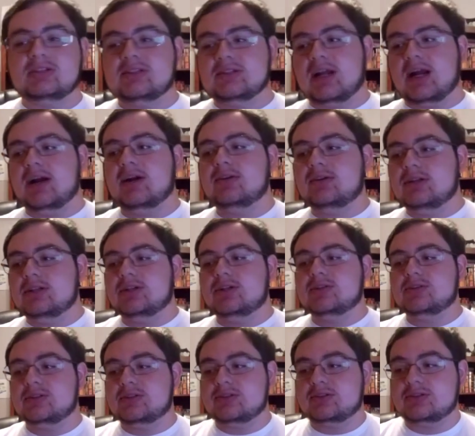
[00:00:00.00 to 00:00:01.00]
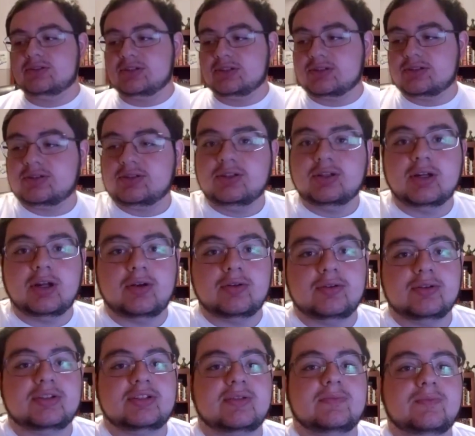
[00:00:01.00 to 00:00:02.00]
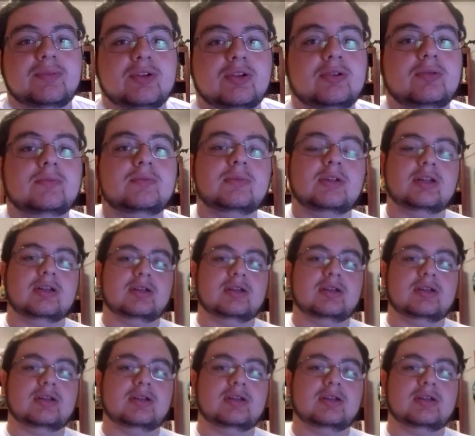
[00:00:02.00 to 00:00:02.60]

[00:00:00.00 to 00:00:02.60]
entirely uses just your simple